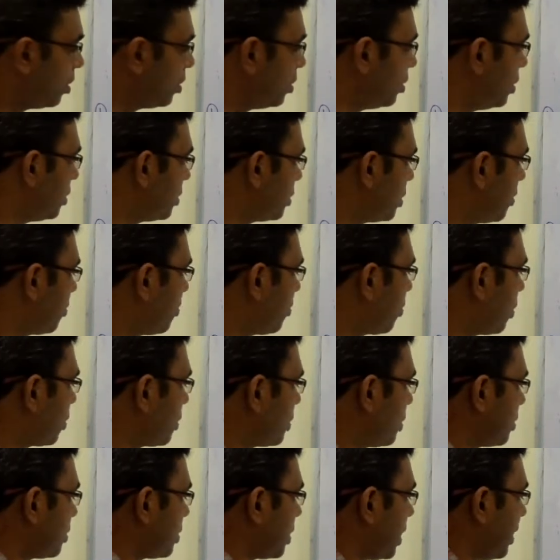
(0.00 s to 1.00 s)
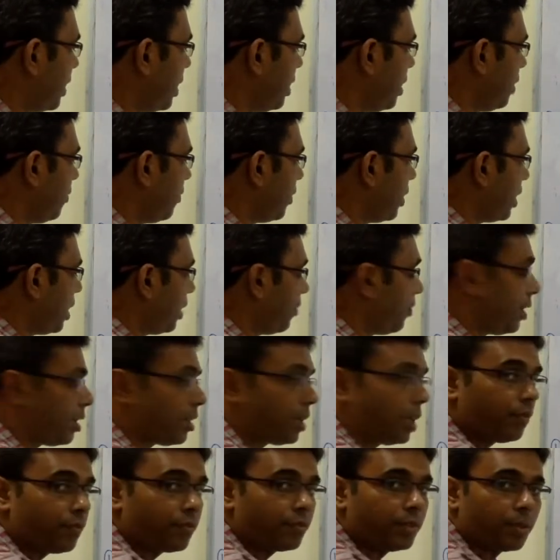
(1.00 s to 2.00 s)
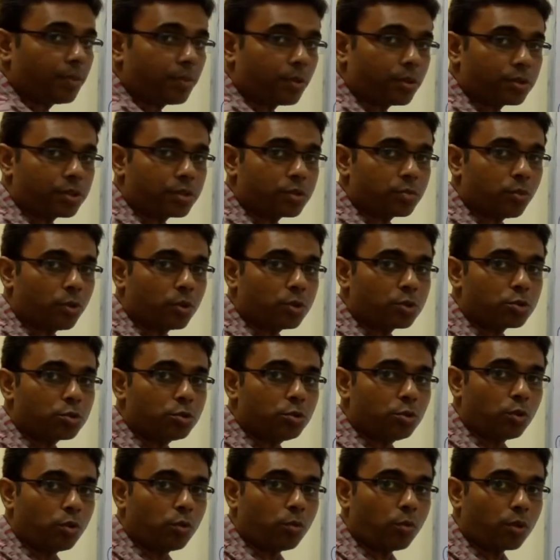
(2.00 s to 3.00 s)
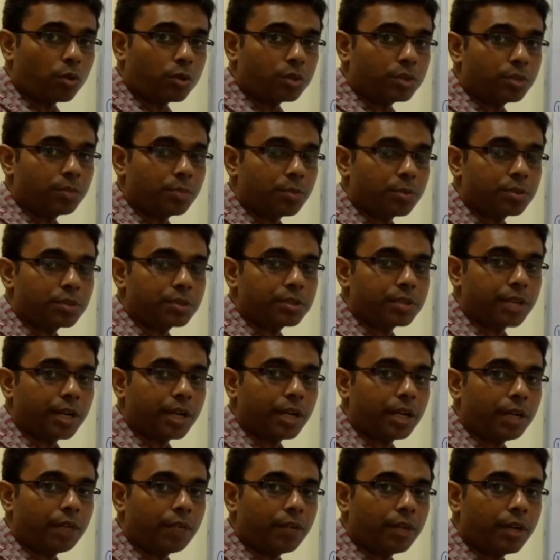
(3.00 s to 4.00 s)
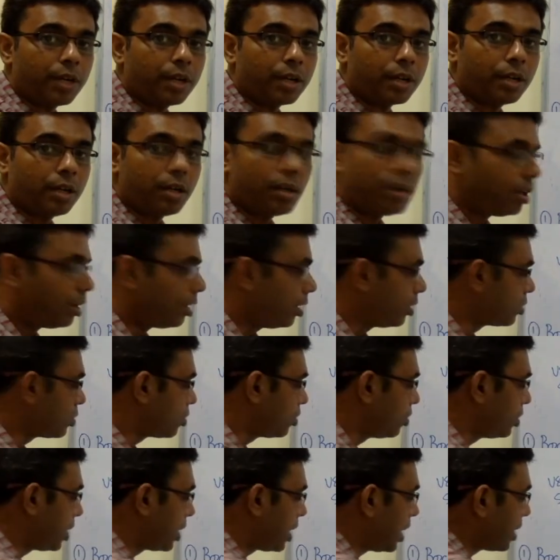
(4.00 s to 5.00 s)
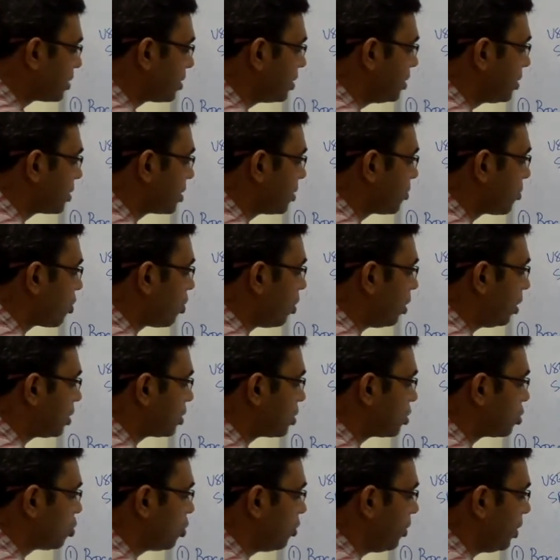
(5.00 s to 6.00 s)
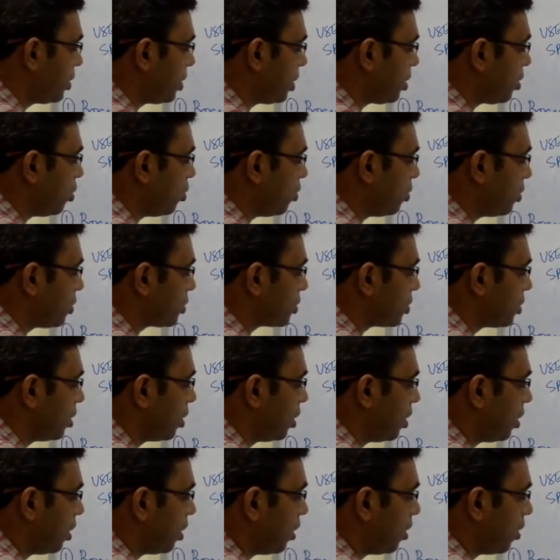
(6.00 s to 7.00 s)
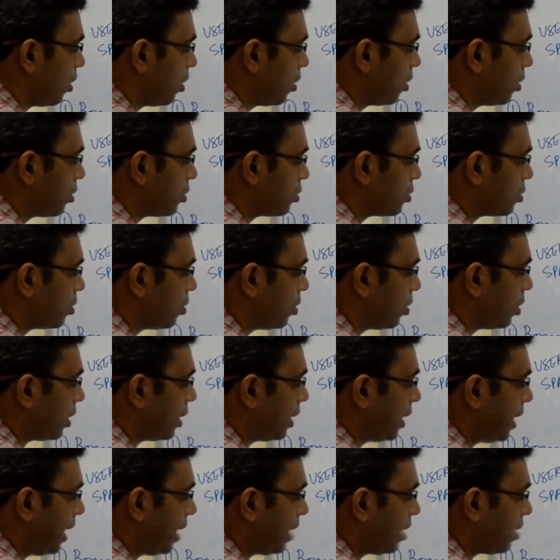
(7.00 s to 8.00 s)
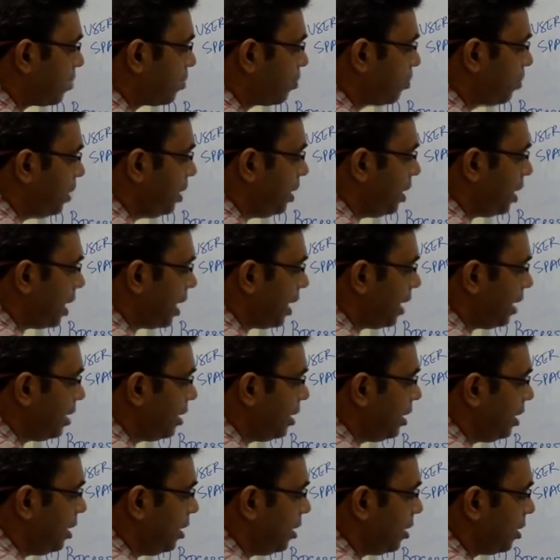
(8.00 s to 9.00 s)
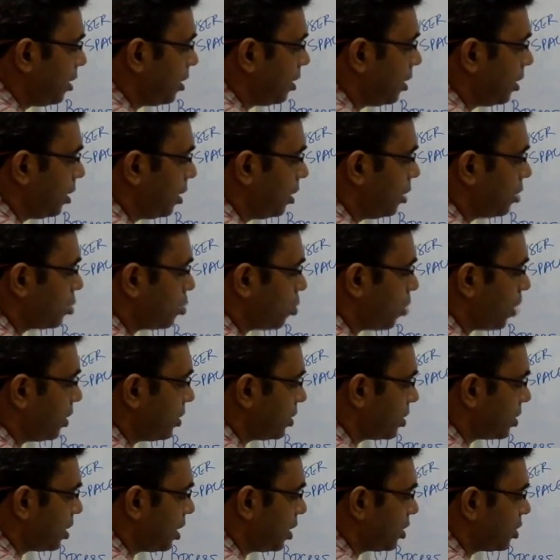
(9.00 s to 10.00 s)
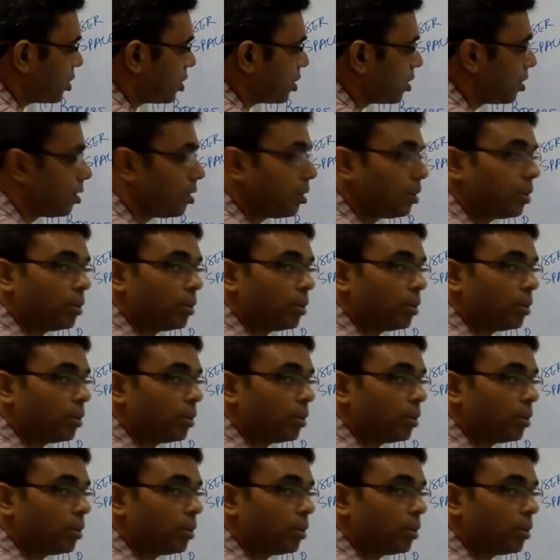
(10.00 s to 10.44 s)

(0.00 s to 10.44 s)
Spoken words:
there's a process identifier. If the process wants to know what is the process identifier, so there are system calls through which it knows. So get PID is one such